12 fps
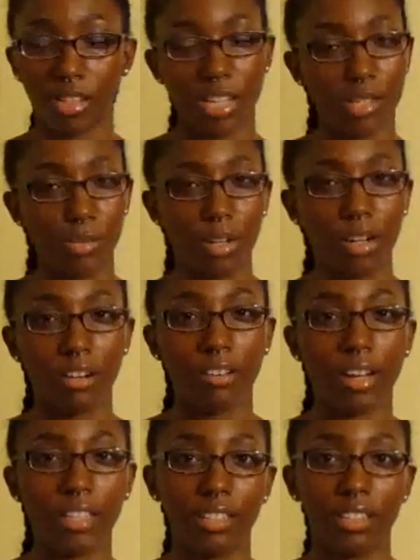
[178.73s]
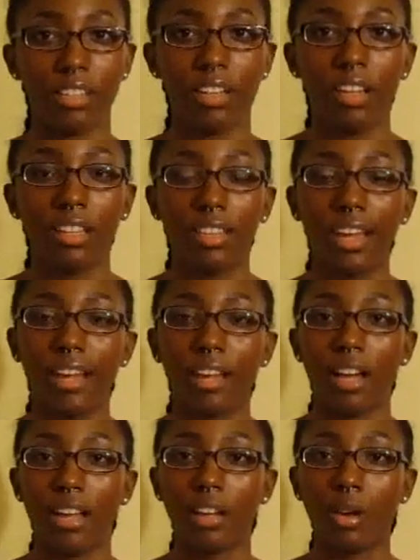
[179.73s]
So I just want to correct it.
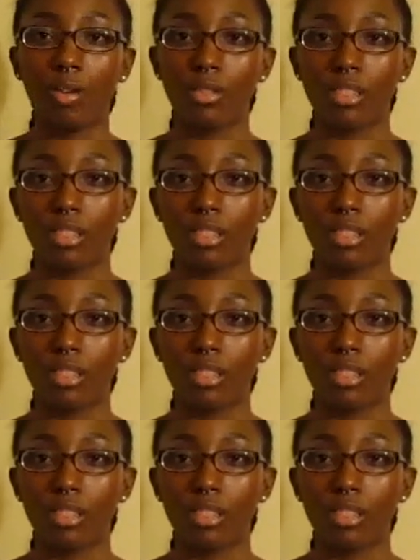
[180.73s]
That kind of goes